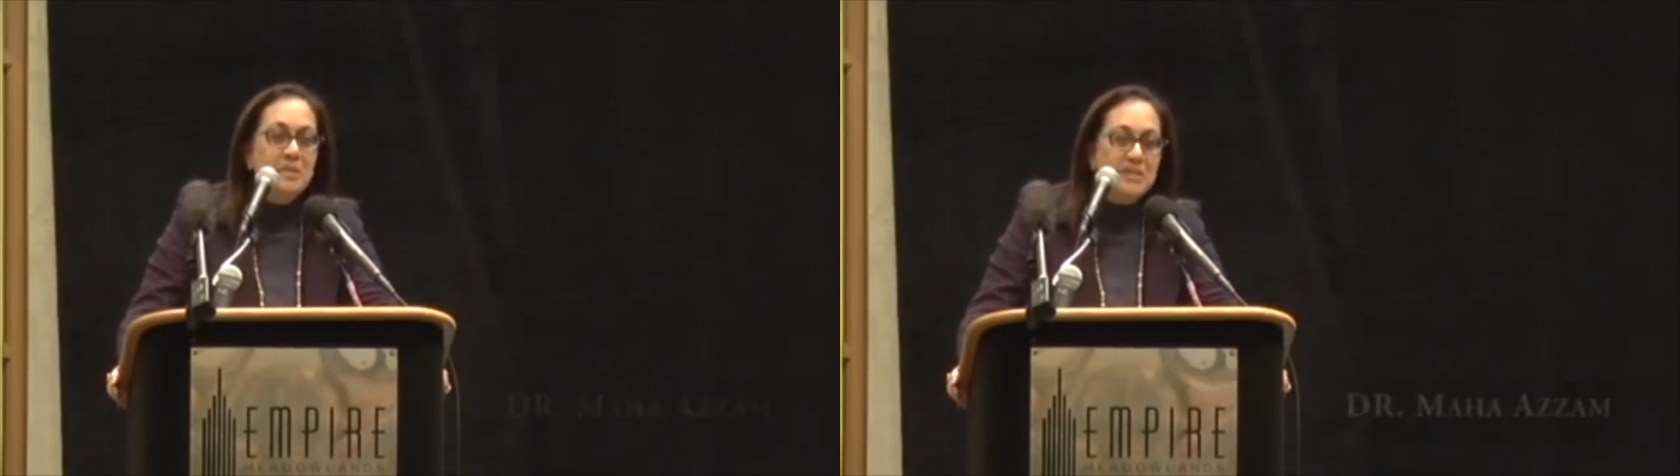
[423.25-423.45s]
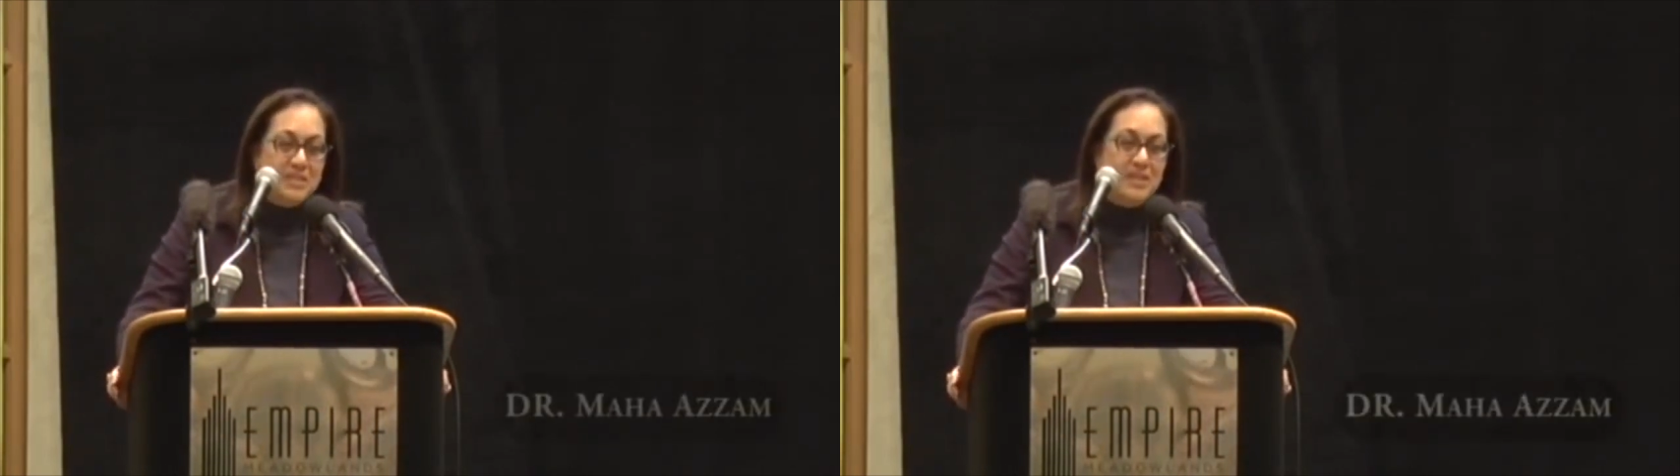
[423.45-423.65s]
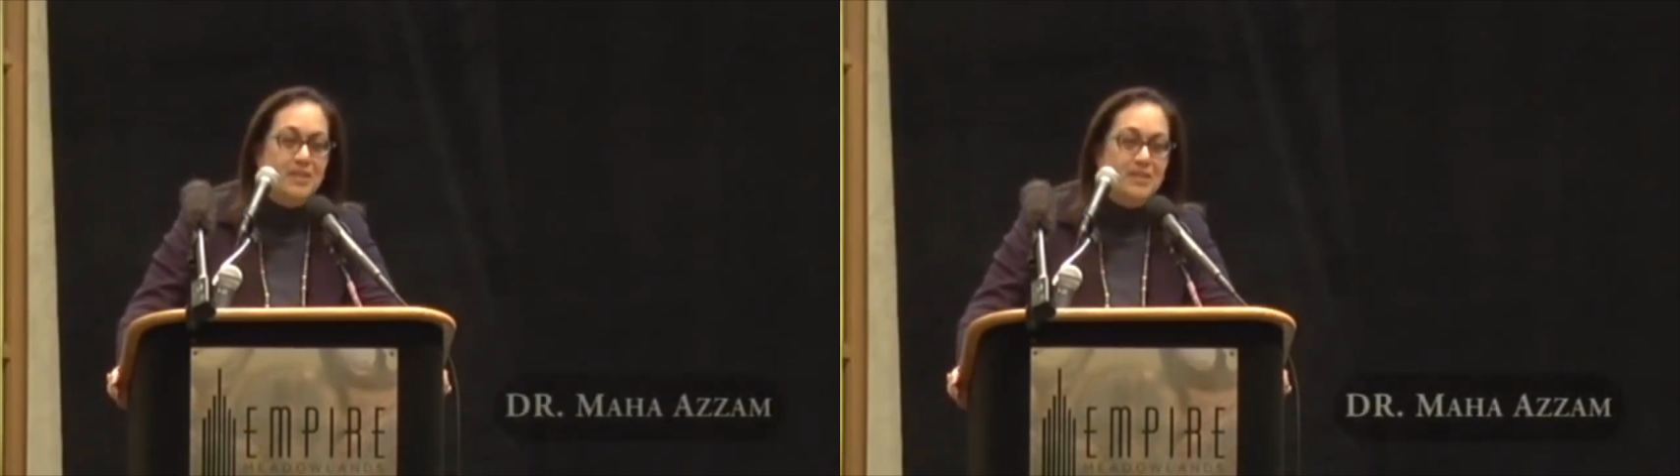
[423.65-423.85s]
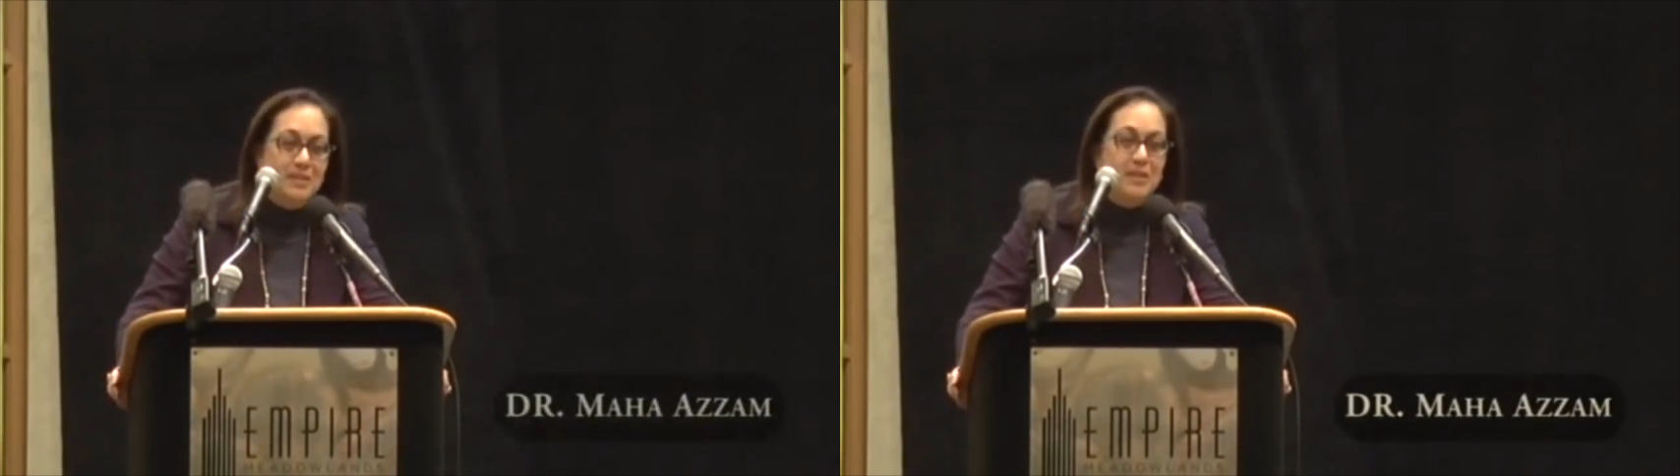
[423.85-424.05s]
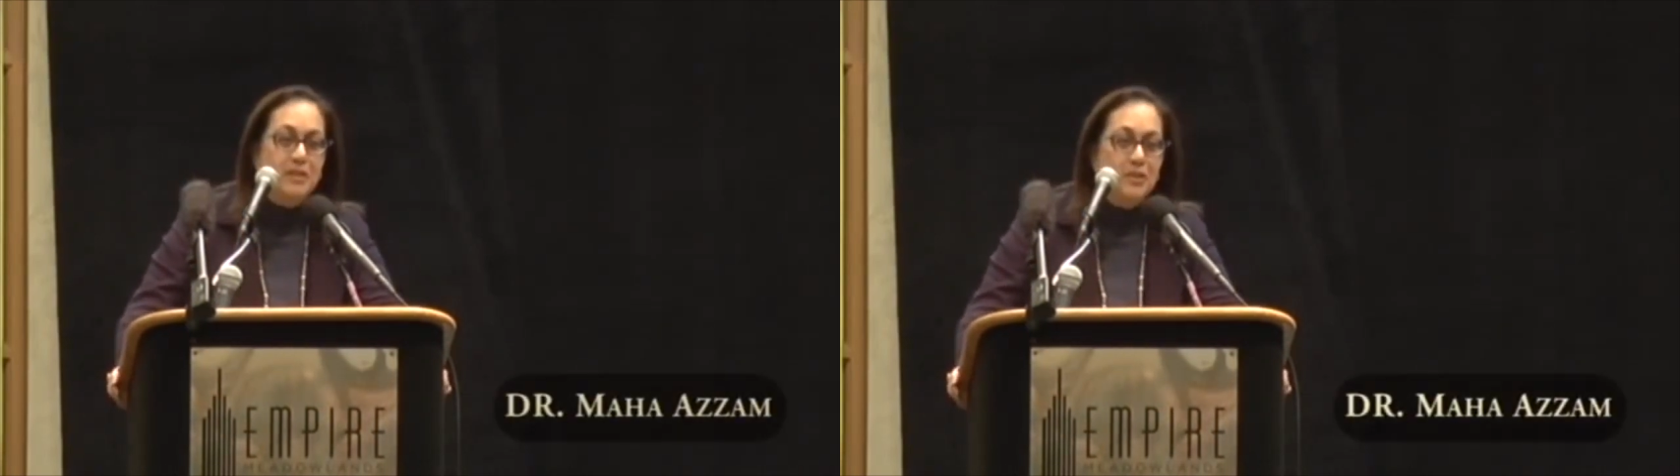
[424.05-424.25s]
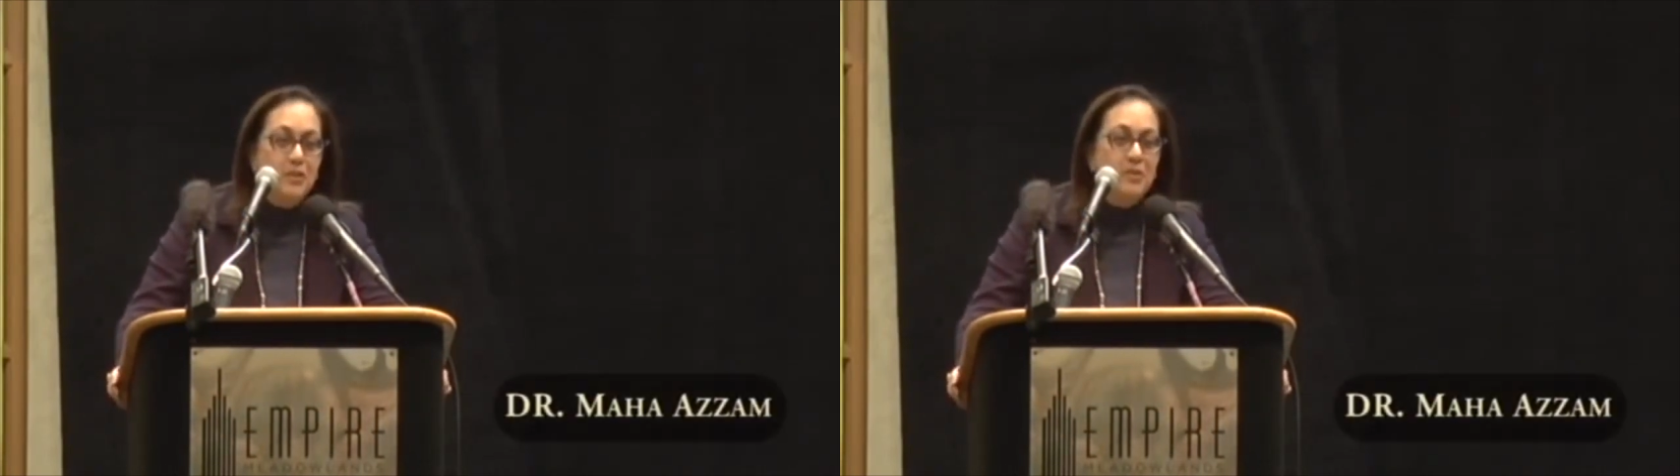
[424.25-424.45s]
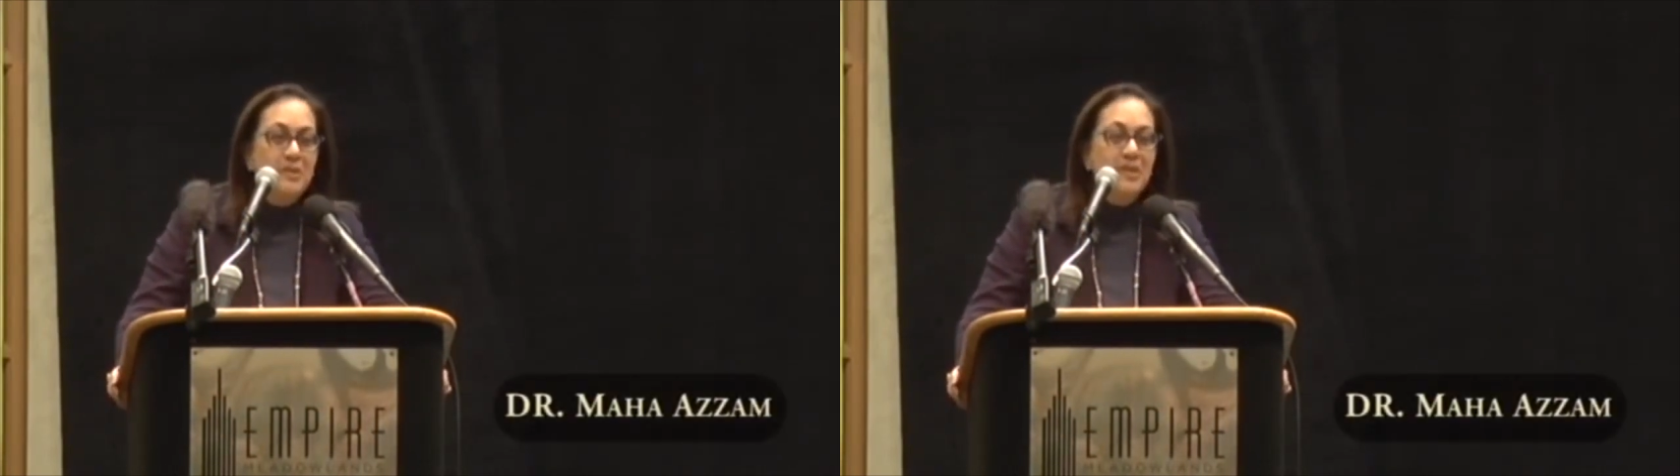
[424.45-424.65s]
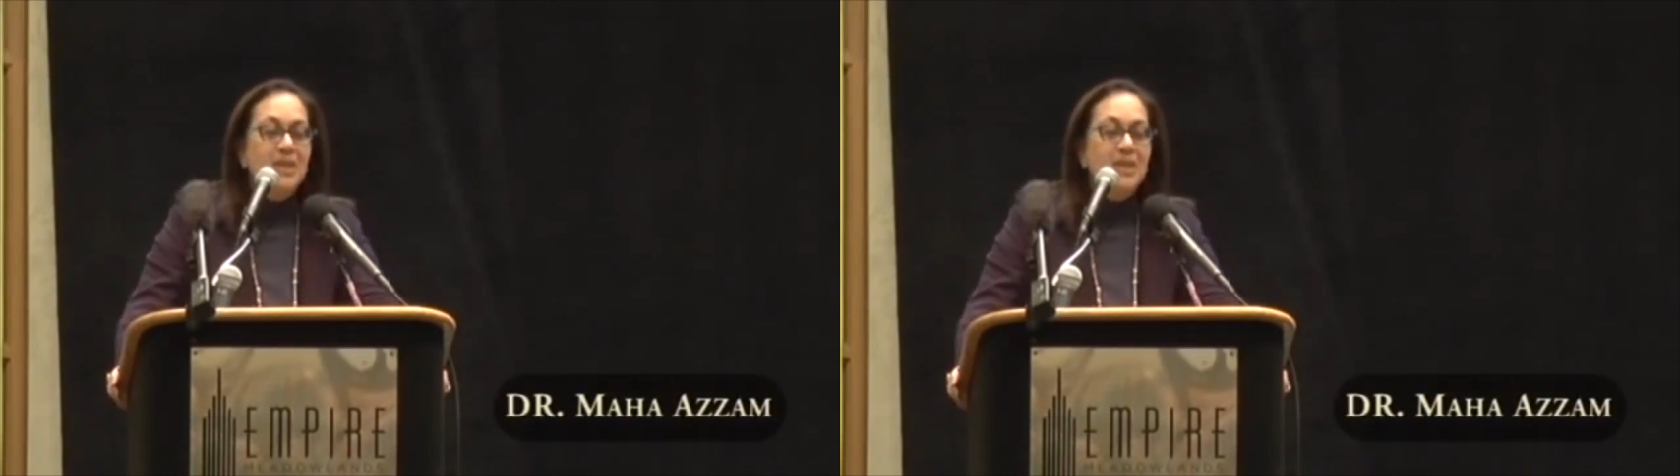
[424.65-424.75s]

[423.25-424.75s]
Must certainly go,